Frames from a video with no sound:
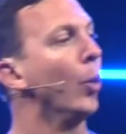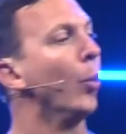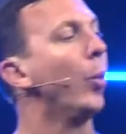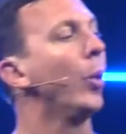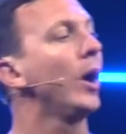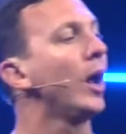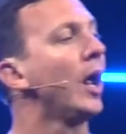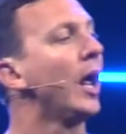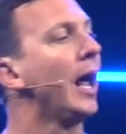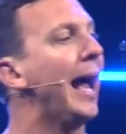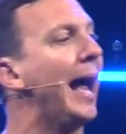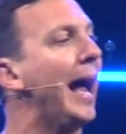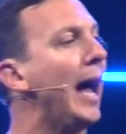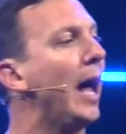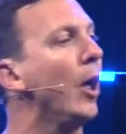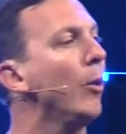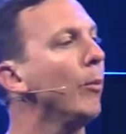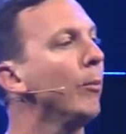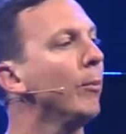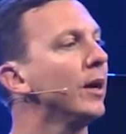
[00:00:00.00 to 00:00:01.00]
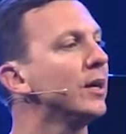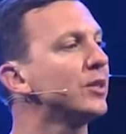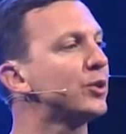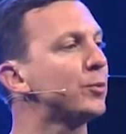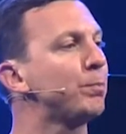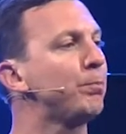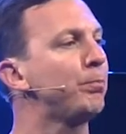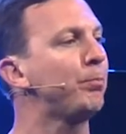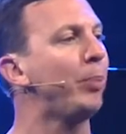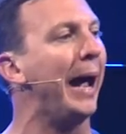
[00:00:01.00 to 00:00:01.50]
What, how
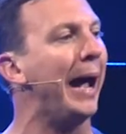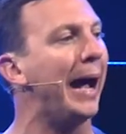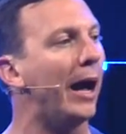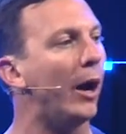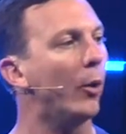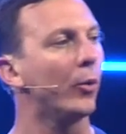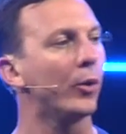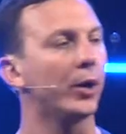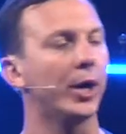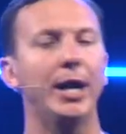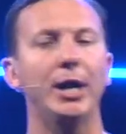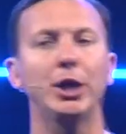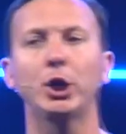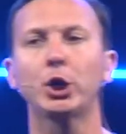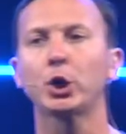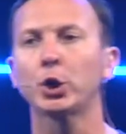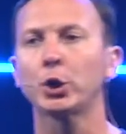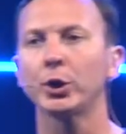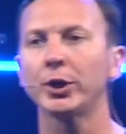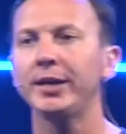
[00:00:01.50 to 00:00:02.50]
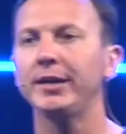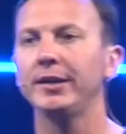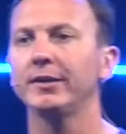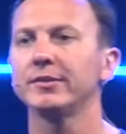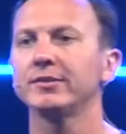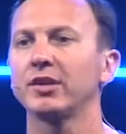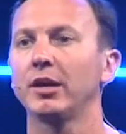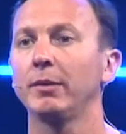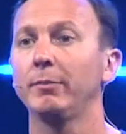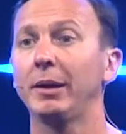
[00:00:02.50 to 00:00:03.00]
much power and
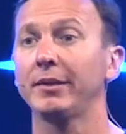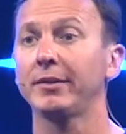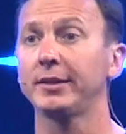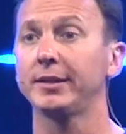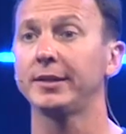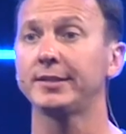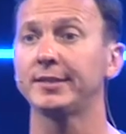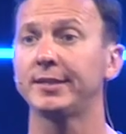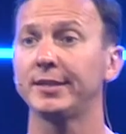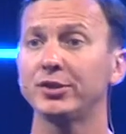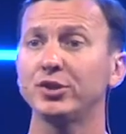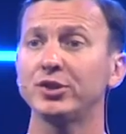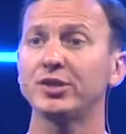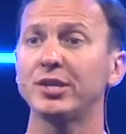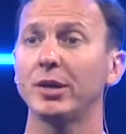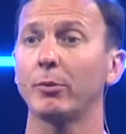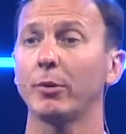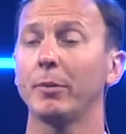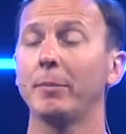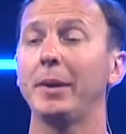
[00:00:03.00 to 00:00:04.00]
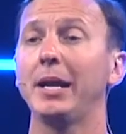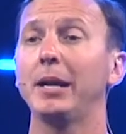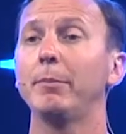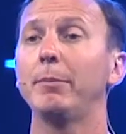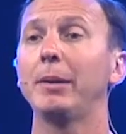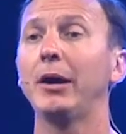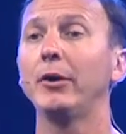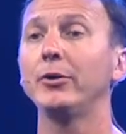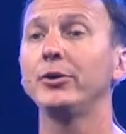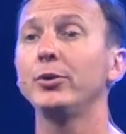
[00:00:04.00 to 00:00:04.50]
credence about the decisions that were made
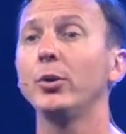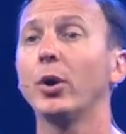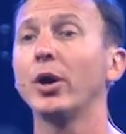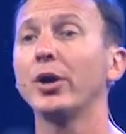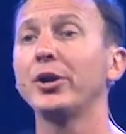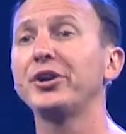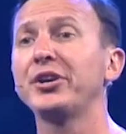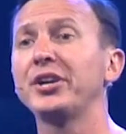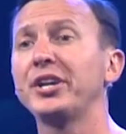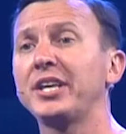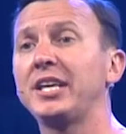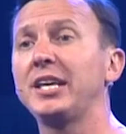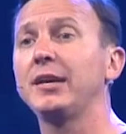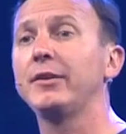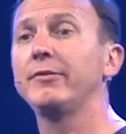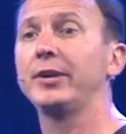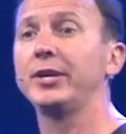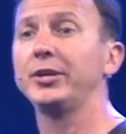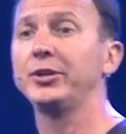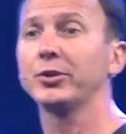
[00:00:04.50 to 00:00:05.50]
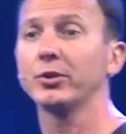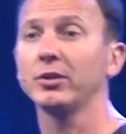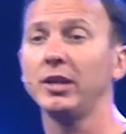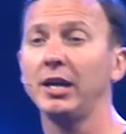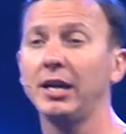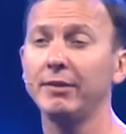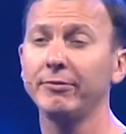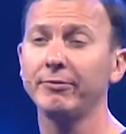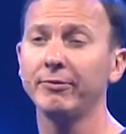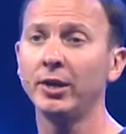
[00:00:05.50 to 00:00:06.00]
about you are you going to give in your
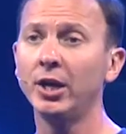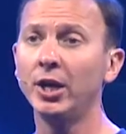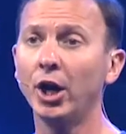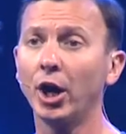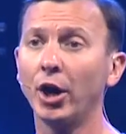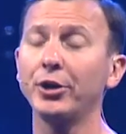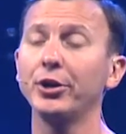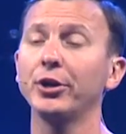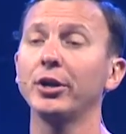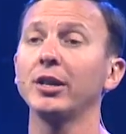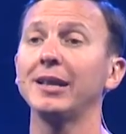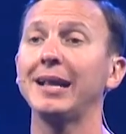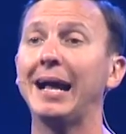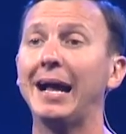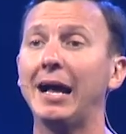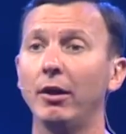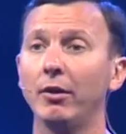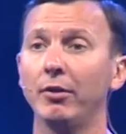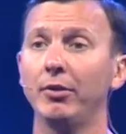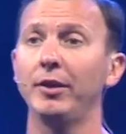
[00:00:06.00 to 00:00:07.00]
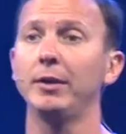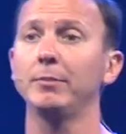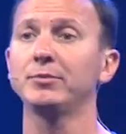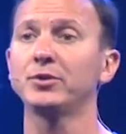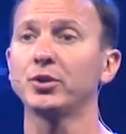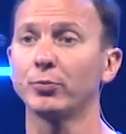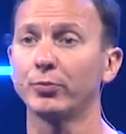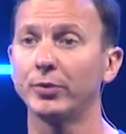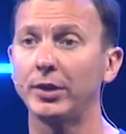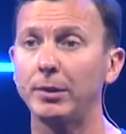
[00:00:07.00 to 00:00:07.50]
life? Are you going to allow them
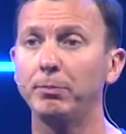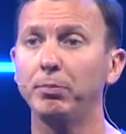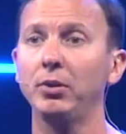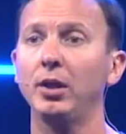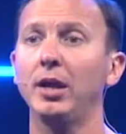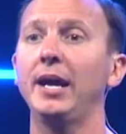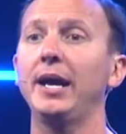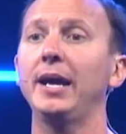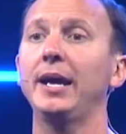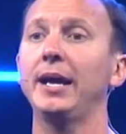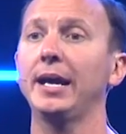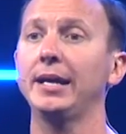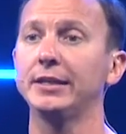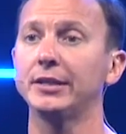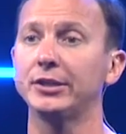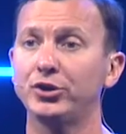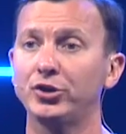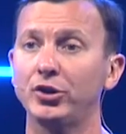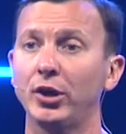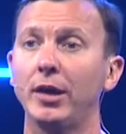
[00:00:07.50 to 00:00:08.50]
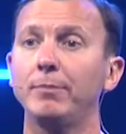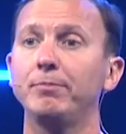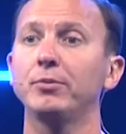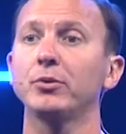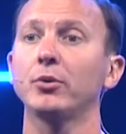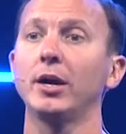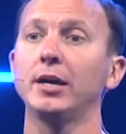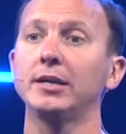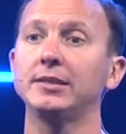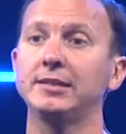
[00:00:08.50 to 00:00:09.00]
to replay and to shape
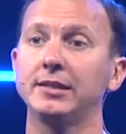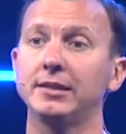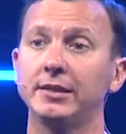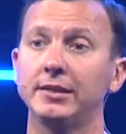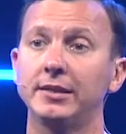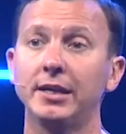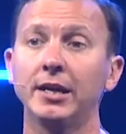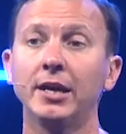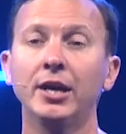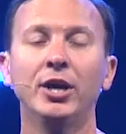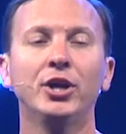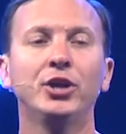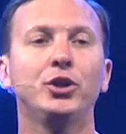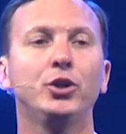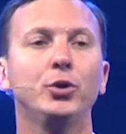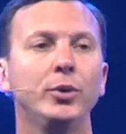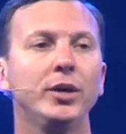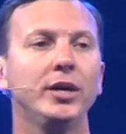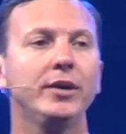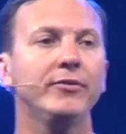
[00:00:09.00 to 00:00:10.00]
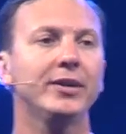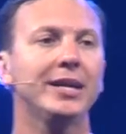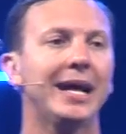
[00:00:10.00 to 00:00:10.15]
your identity? You even